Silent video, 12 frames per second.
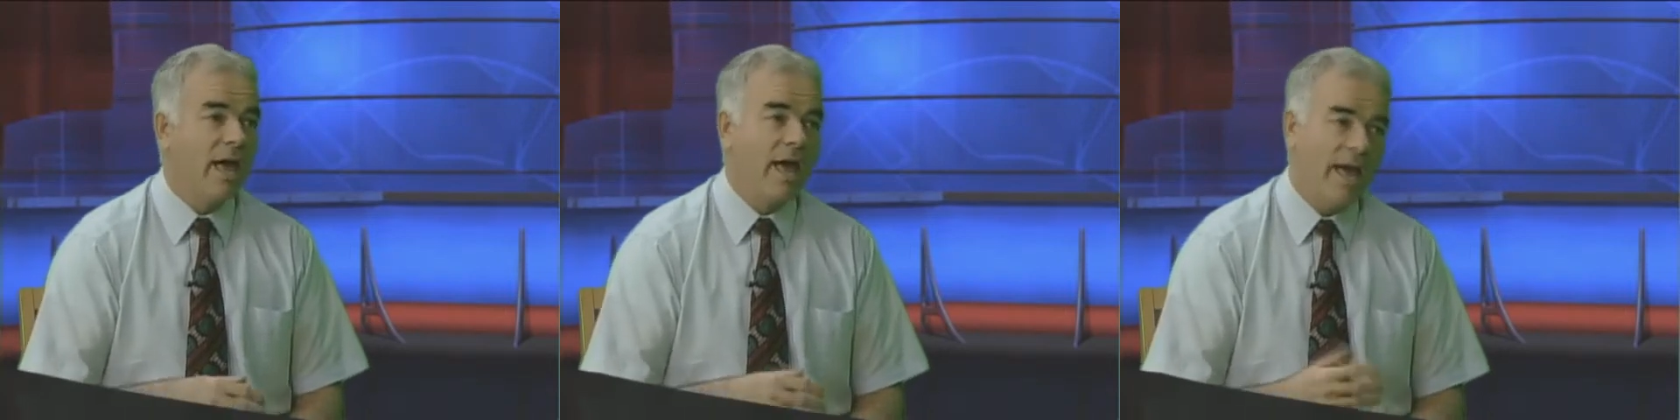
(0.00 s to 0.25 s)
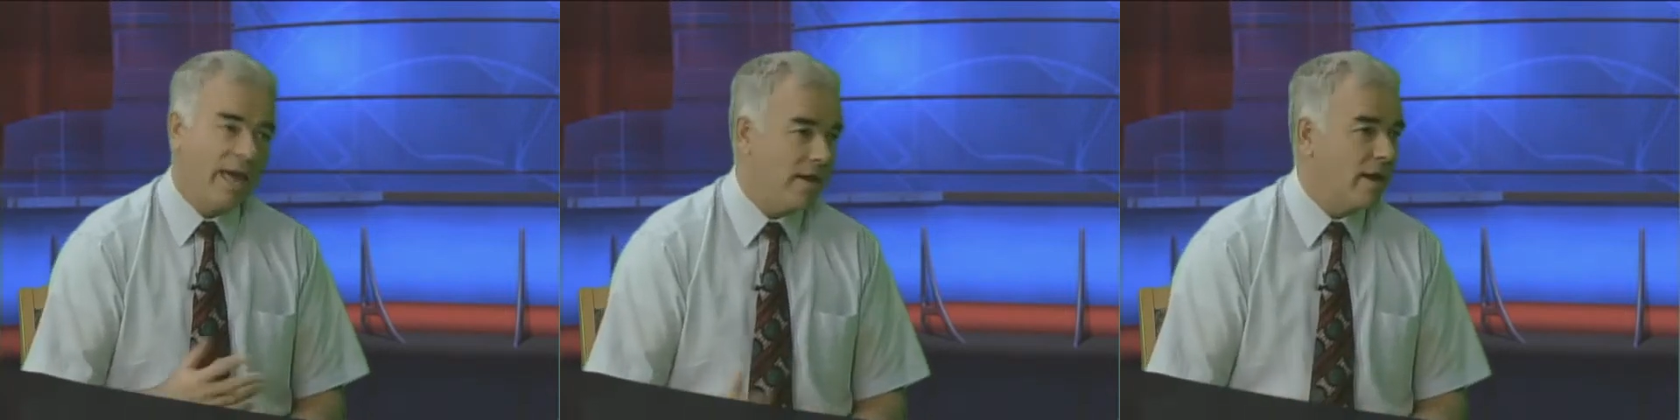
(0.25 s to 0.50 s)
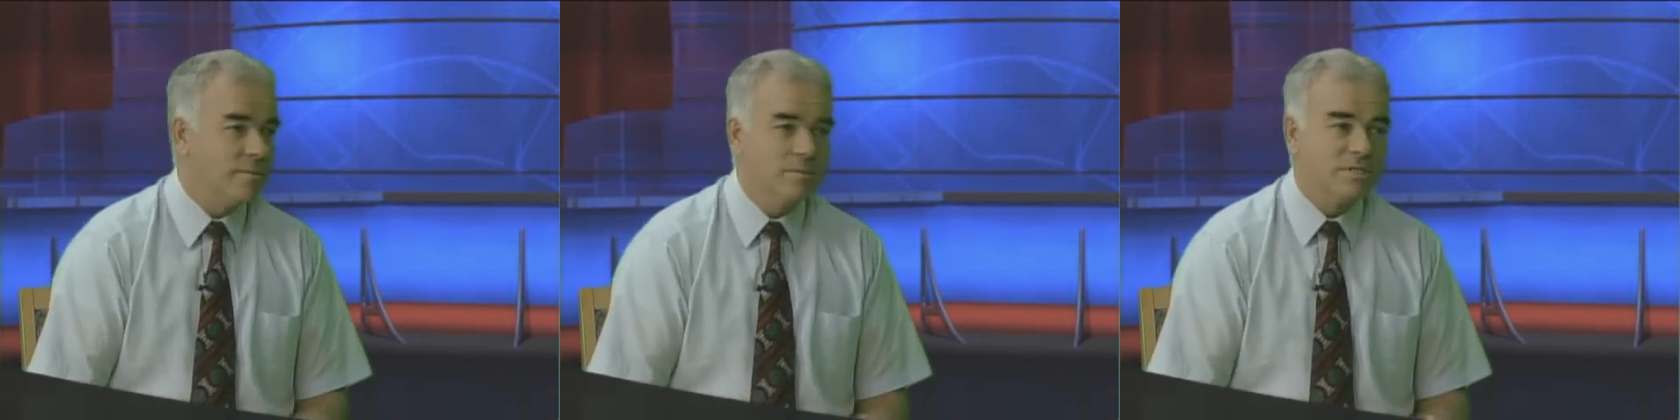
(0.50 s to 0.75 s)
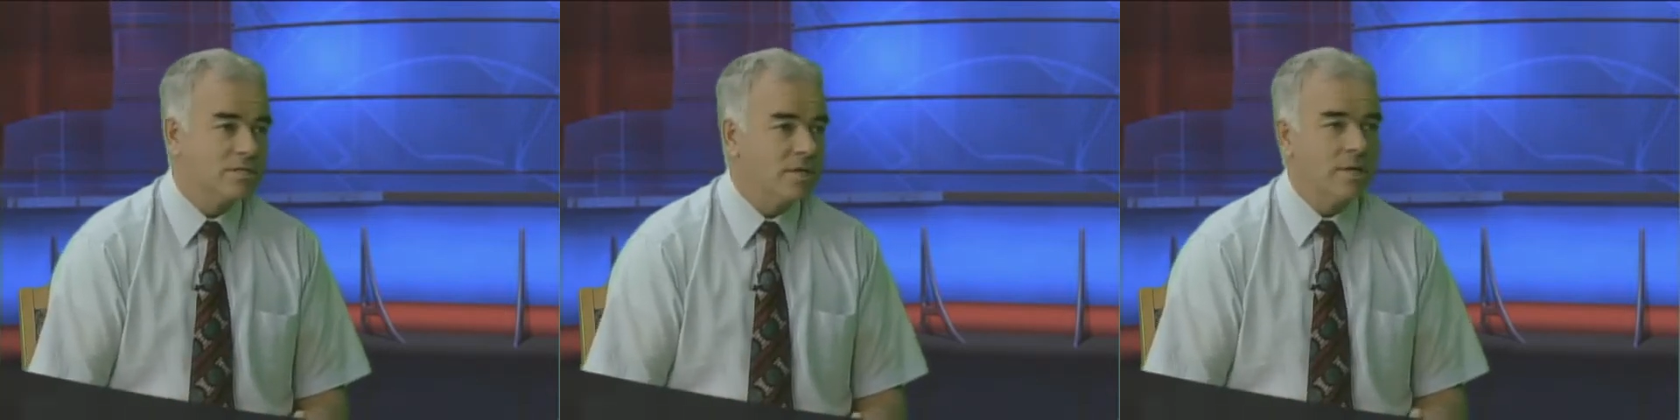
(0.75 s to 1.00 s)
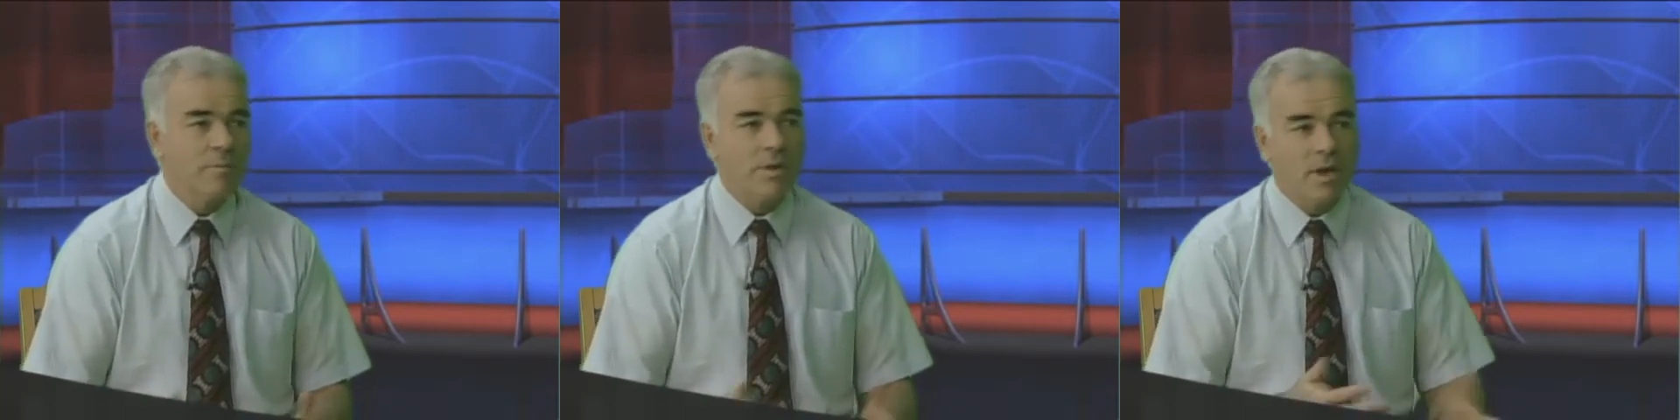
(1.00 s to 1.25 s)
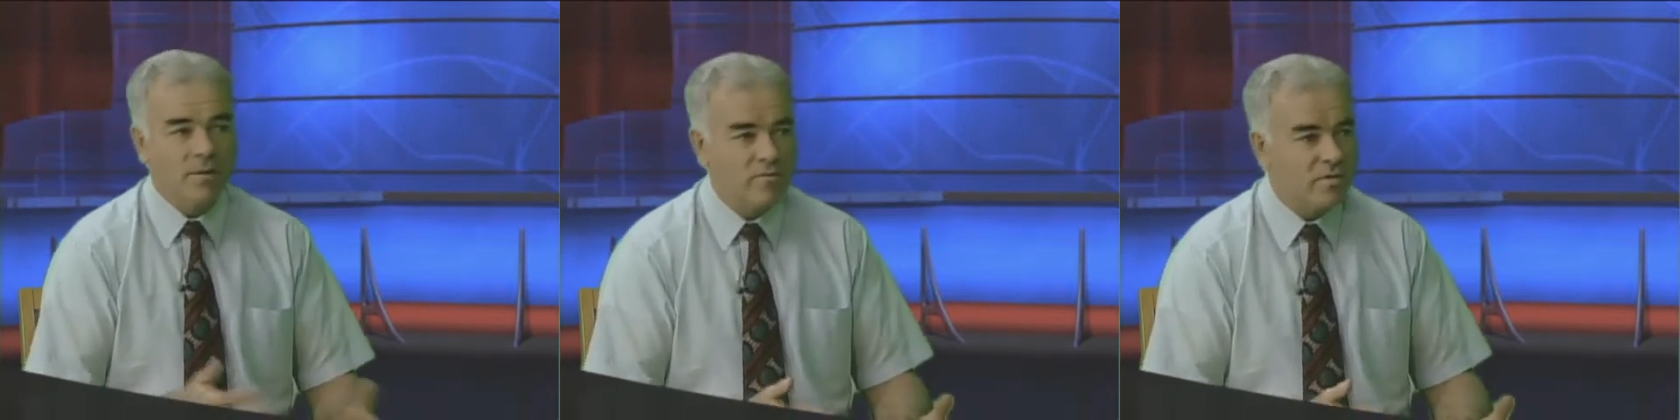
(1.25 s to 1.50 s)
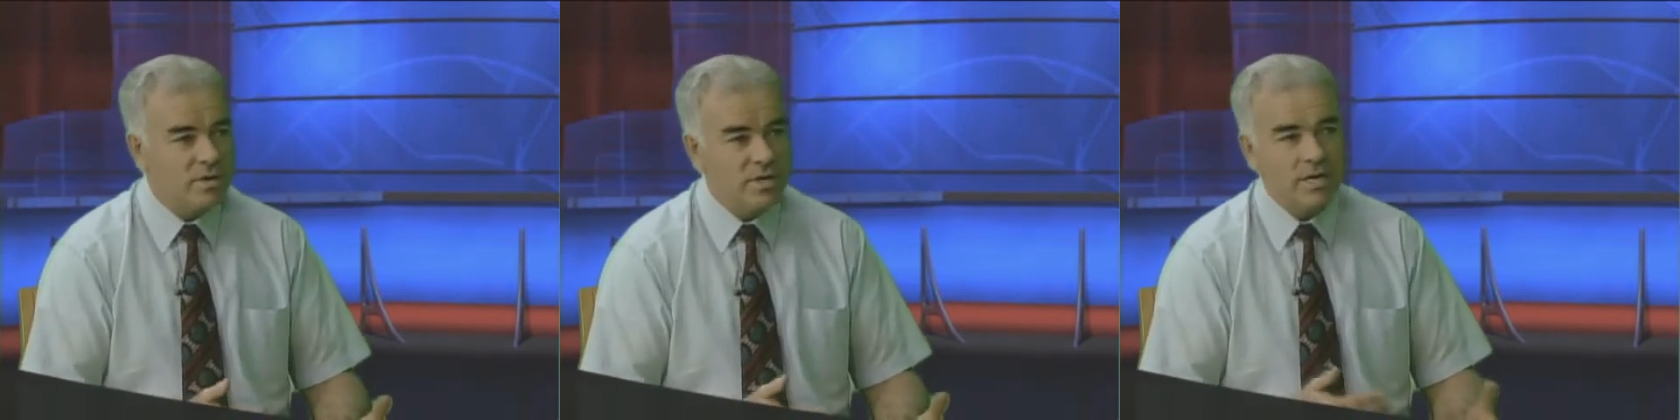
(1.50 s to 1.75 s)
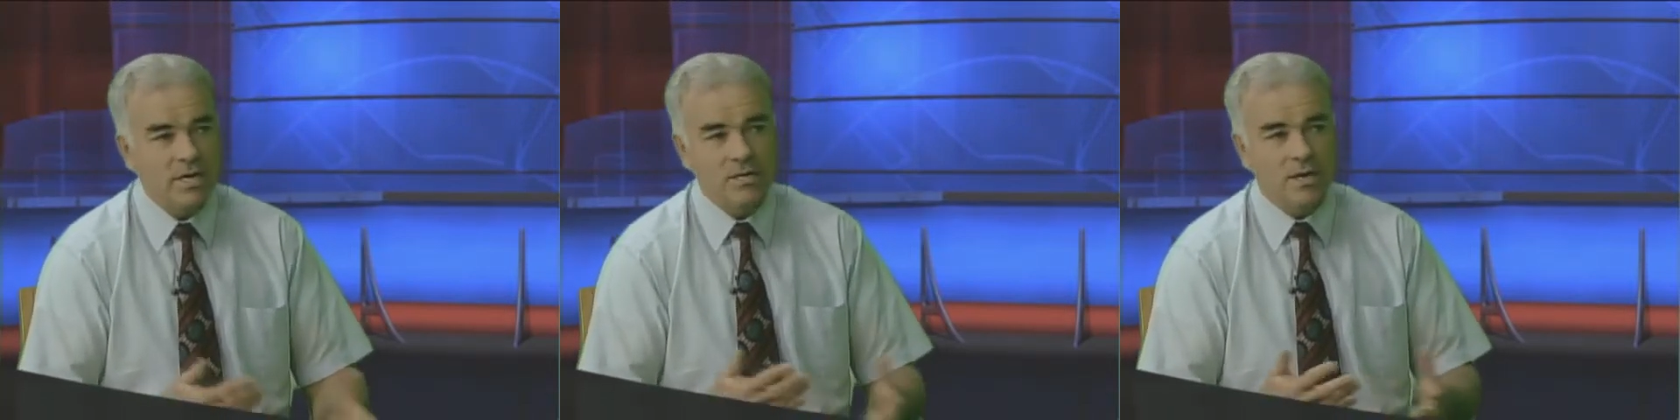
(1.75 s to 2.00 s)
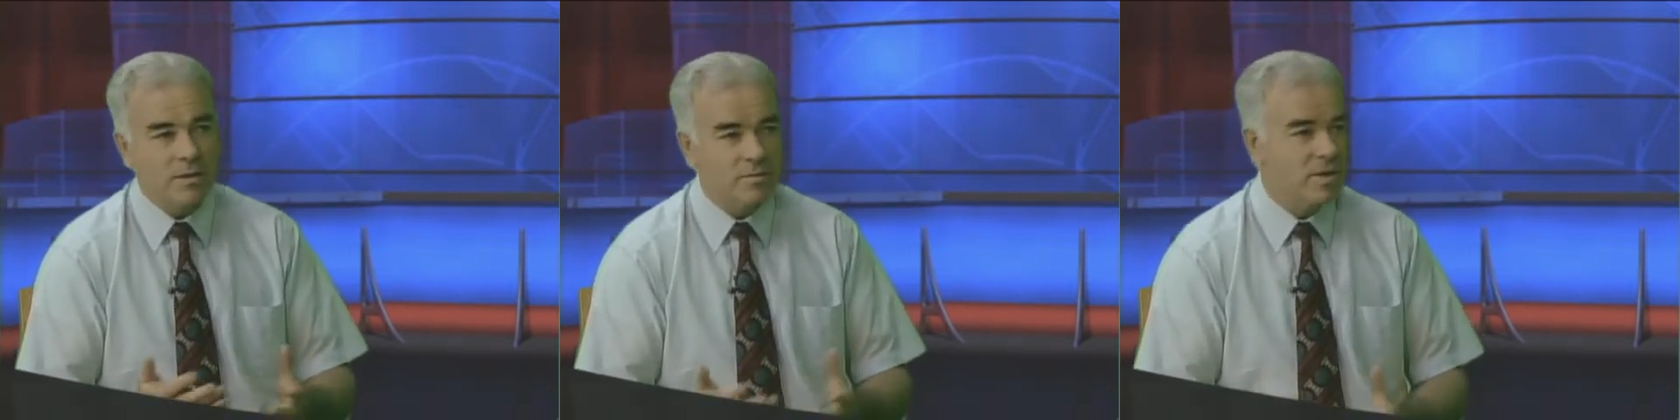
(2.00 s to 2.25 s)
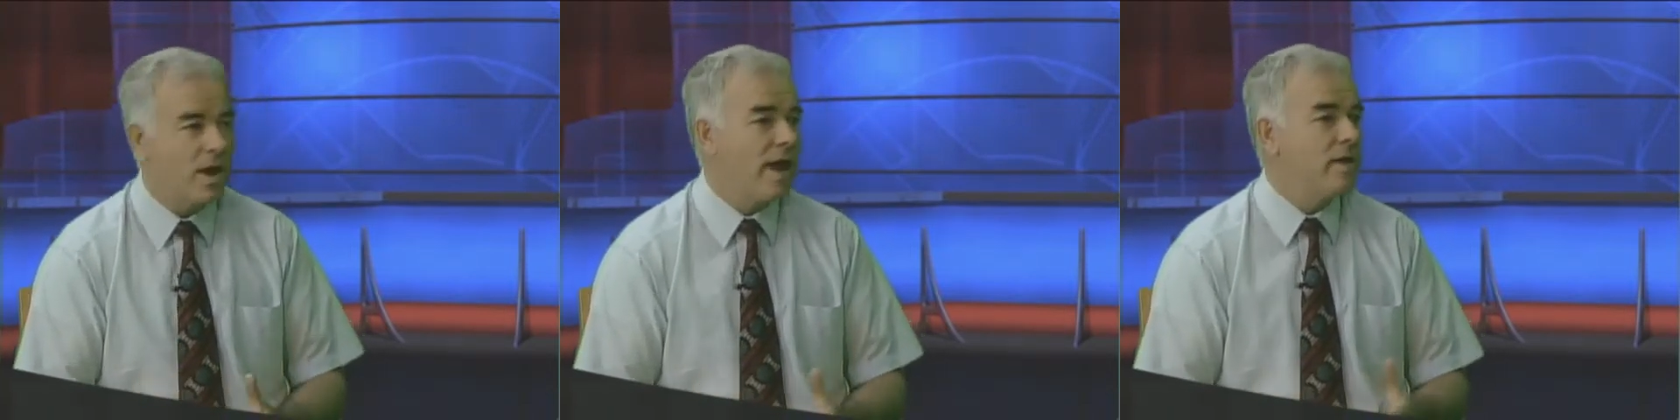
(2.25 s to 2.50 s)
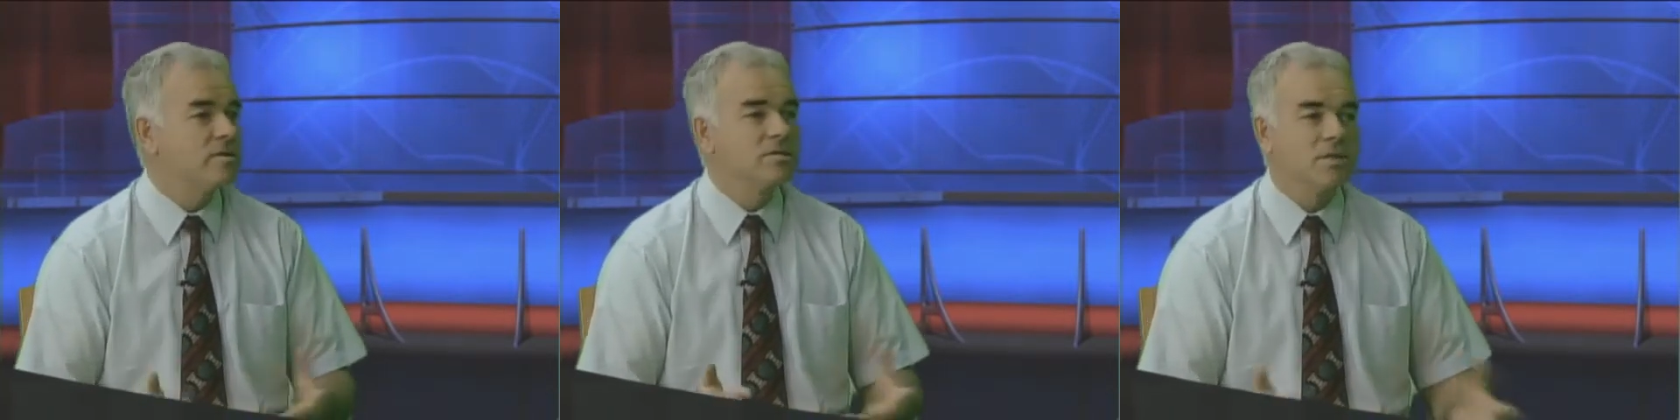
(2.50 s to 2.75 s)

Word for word: hey, I'm sleepy, I'm fatigued, I'm tired,